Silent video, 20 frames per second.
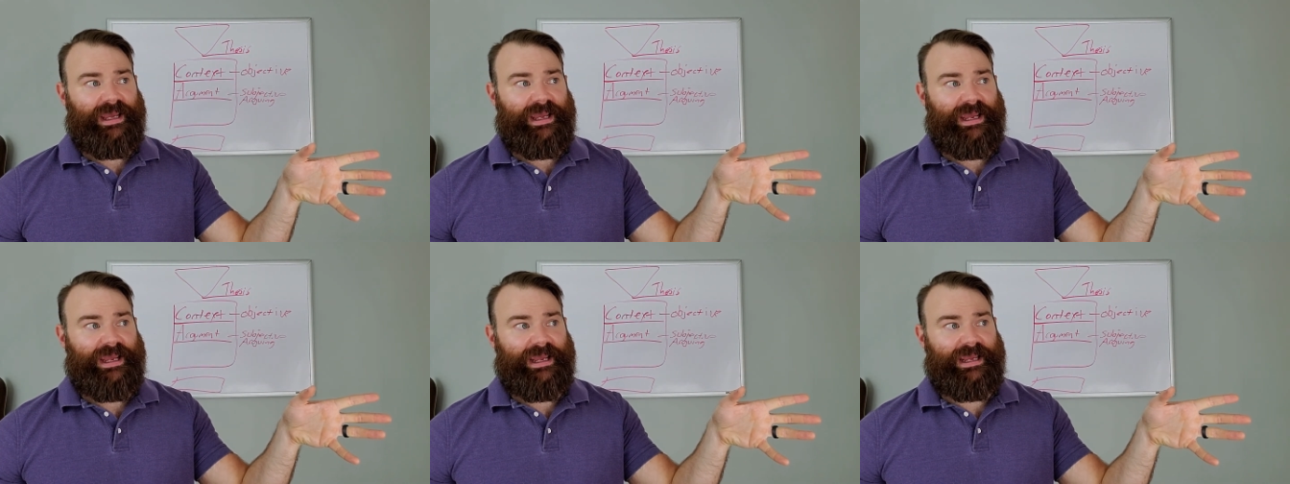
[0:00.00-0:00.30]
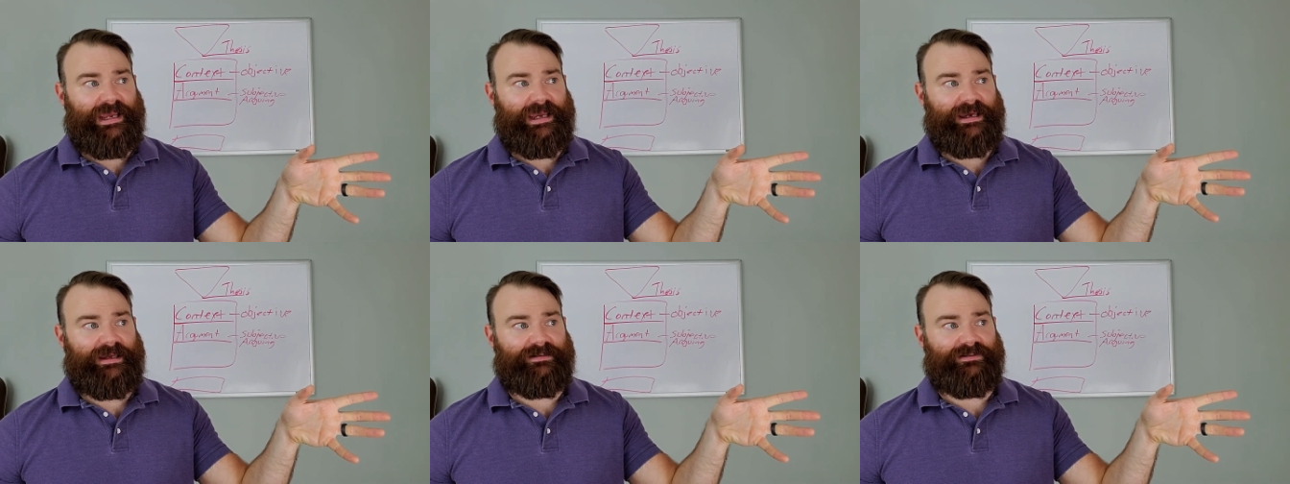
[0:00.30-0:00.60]

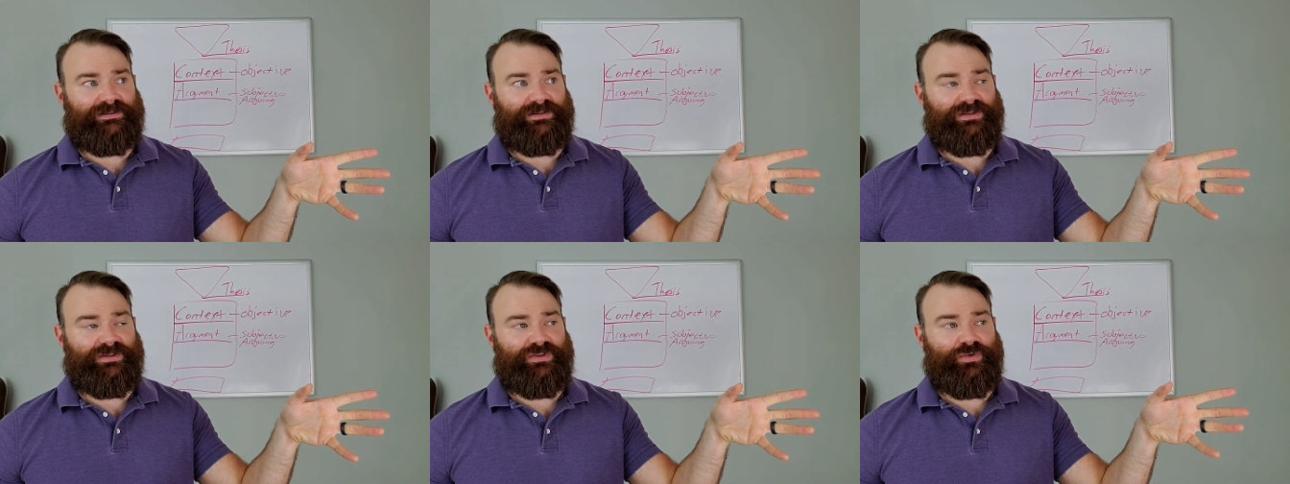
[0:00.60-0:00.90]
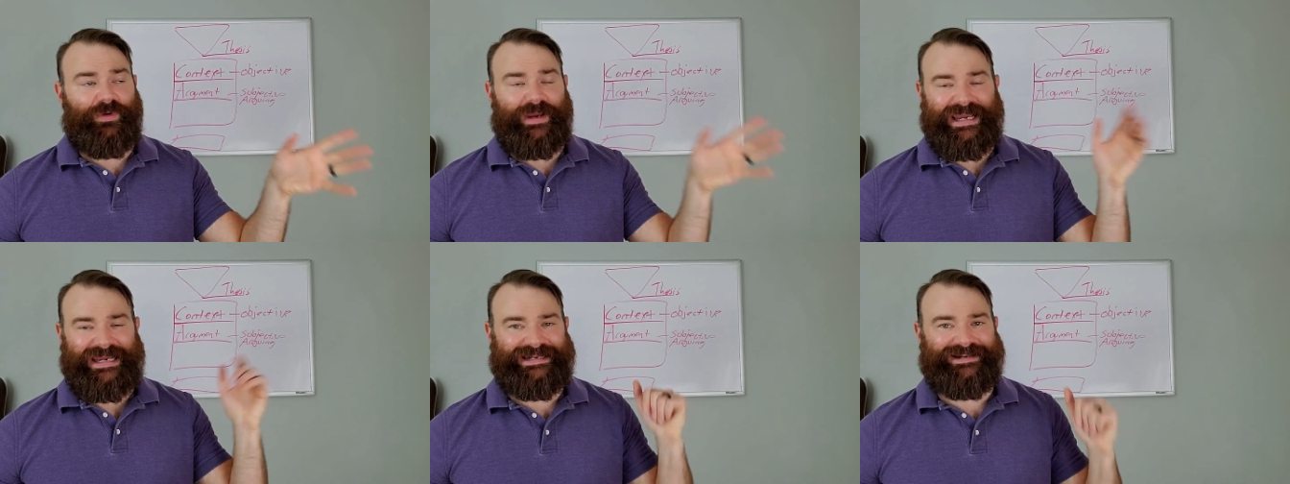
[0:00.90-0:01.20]
and
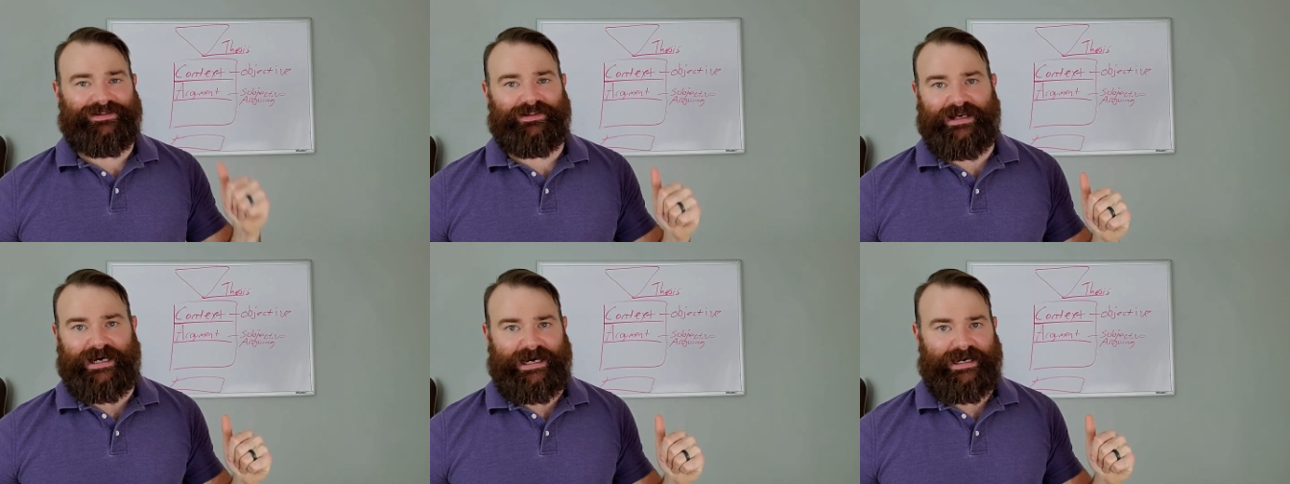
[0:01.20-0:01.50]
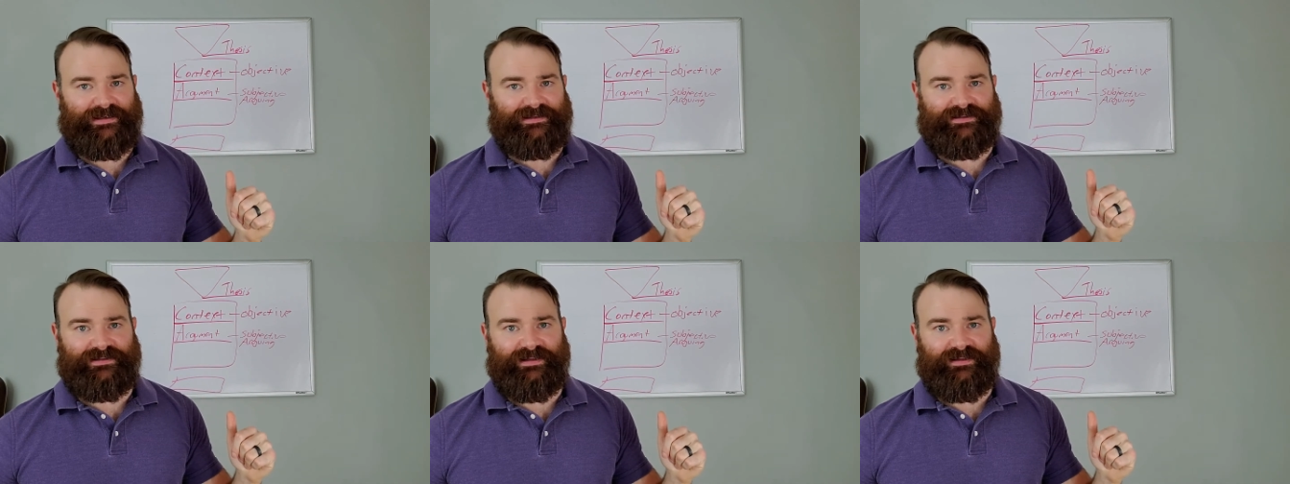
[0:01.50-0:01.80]
you
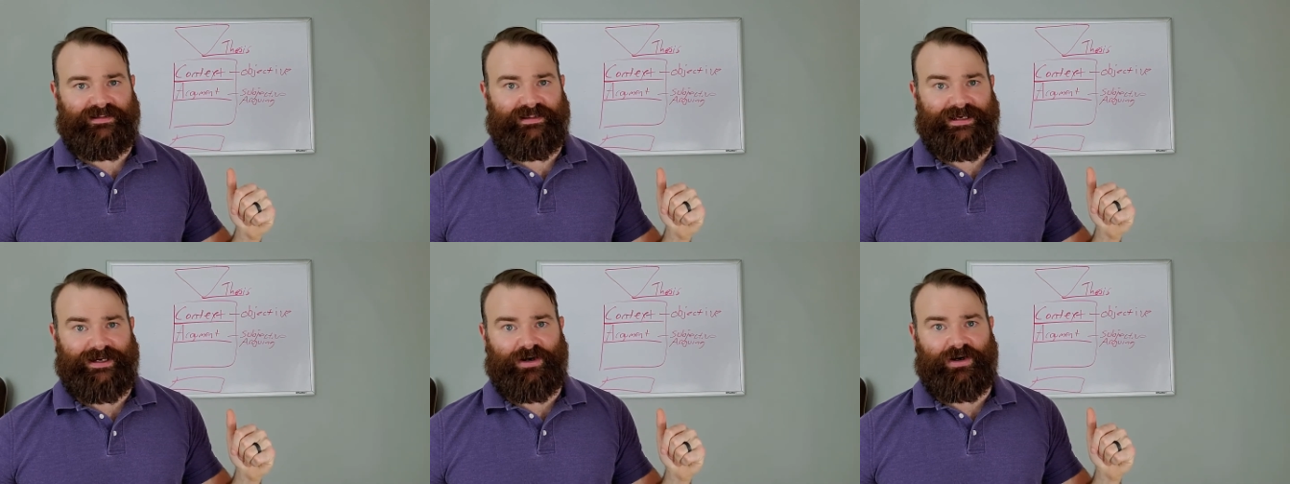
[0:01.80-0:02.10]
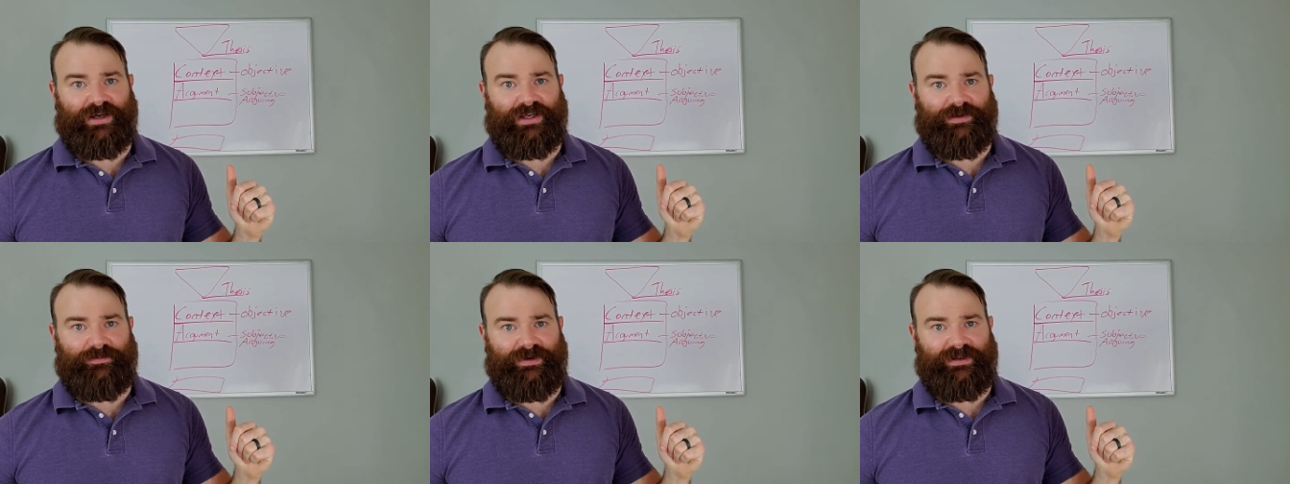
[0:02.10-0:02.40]
analyzed that
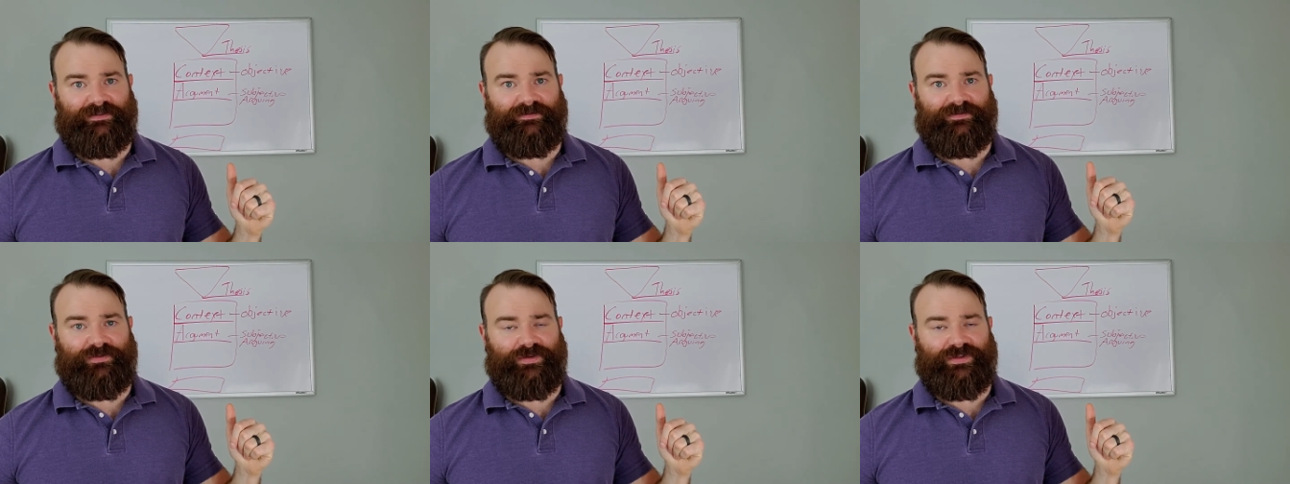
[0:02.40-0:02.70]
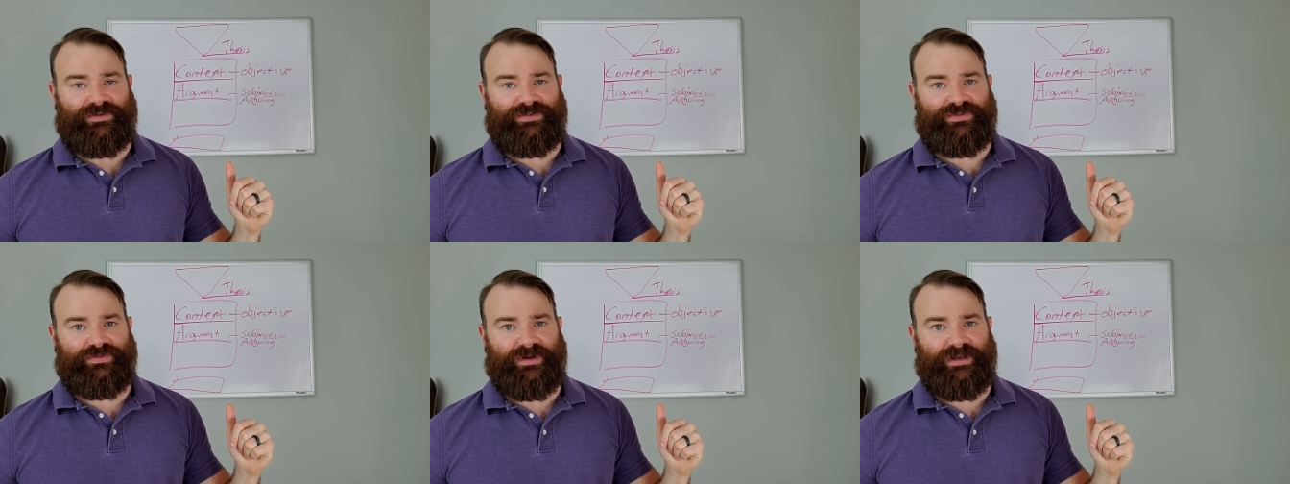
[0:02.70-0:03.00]
argument for their
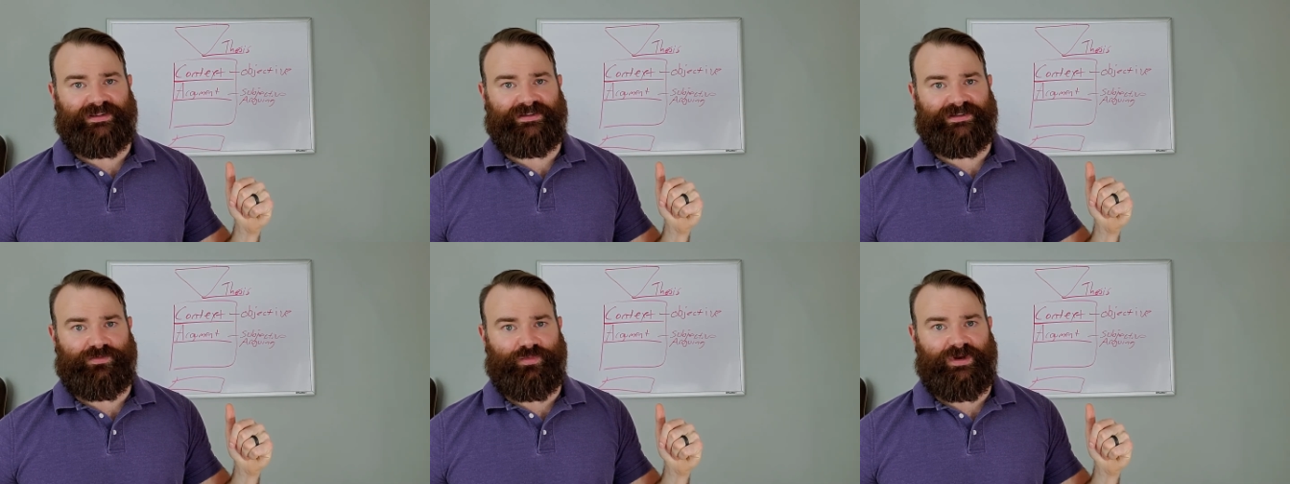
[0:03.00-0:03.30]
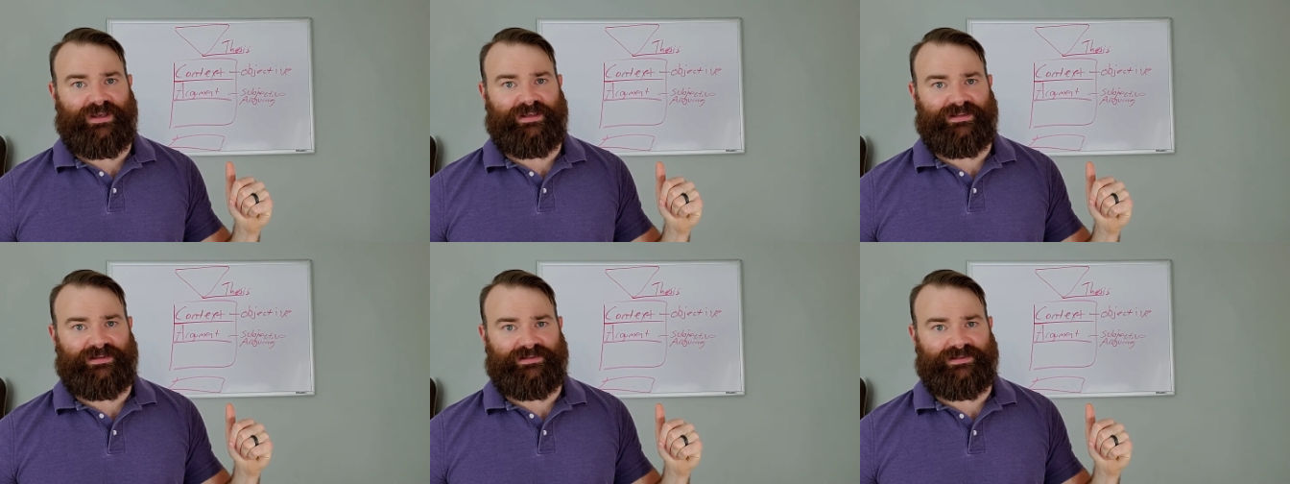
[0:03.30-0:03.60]
strengths and
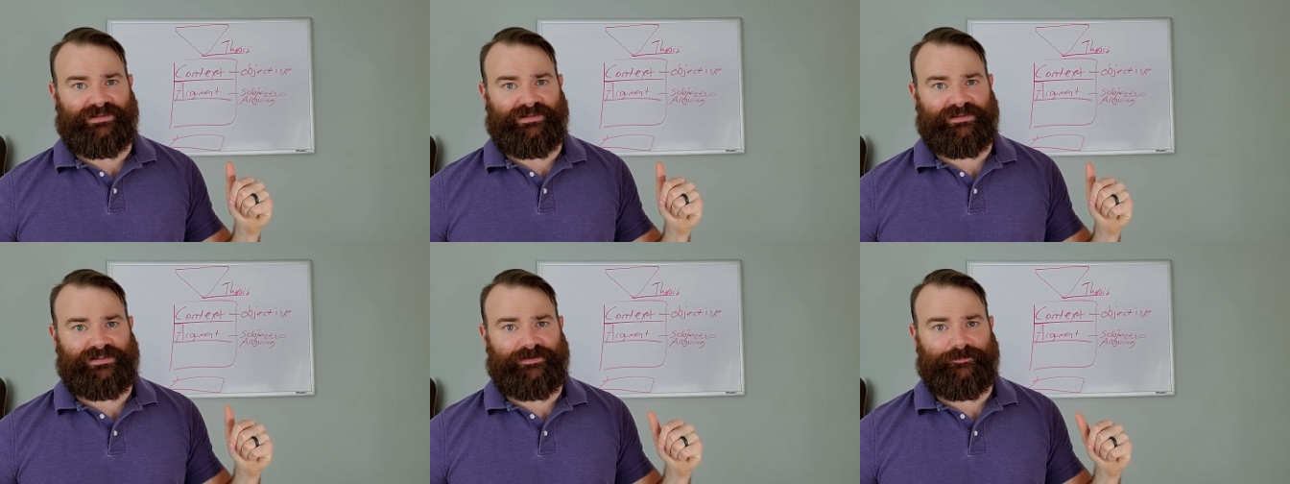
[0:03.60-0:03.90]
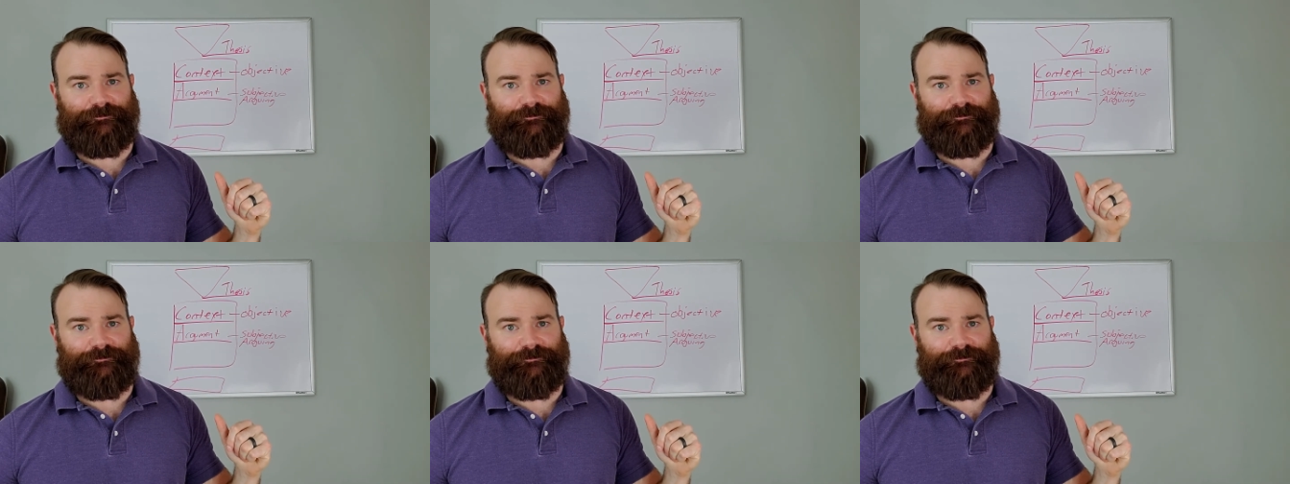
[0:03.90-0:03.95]
weaknesses.